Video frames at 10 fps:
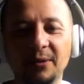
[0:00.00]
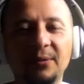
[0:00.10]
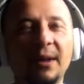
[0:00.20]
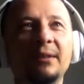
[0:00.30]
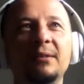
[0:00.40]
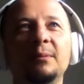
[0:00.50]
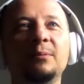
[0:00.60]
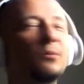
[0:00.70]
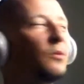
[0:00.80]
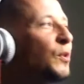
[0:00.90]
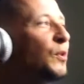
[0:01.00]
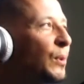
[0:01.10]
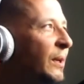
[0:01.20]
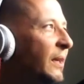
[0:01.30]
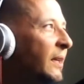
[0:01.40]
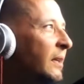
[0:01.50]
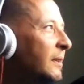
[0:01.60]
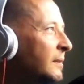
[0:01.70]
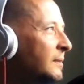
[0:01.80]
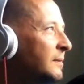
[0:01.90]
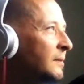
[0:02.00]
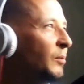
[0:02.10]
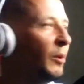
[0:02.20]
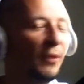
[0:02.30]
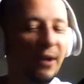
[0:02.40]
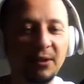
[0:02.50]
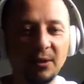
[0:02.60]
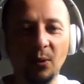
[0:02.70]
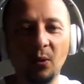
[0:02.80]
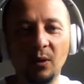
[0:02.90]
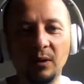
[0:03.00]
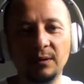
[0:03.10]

a Phantom 3 Professional.